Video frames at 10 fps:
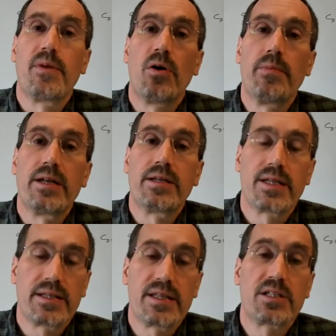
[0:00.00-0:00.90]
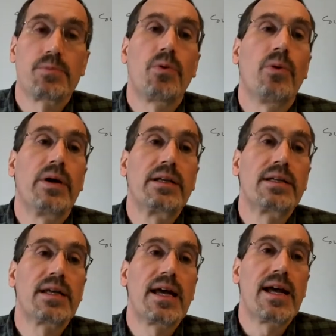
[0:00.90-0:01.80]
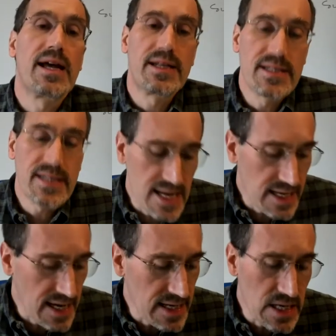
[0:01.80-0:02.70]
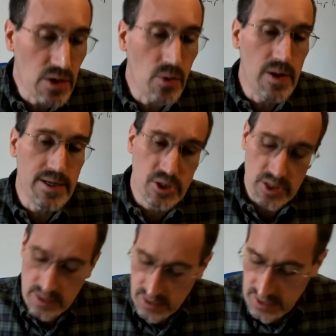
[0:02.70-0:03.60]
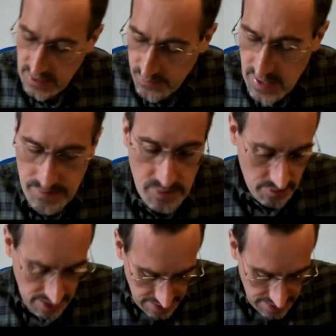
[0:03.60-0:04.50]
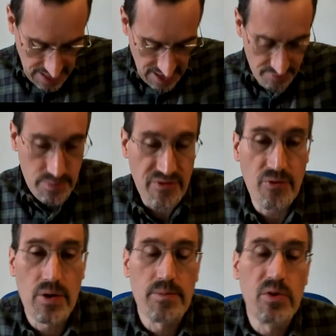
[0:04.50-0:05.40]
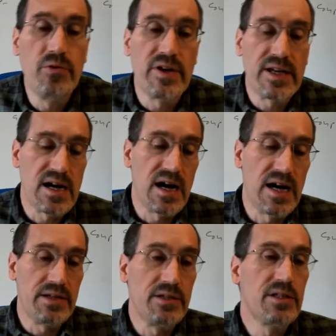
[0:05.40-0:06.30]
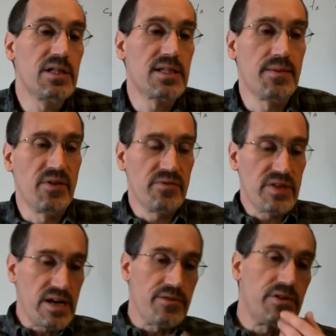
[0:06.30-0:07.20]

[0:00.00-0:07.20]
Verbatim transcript: moment at this point and take any questions that people might have before moving on to some of the other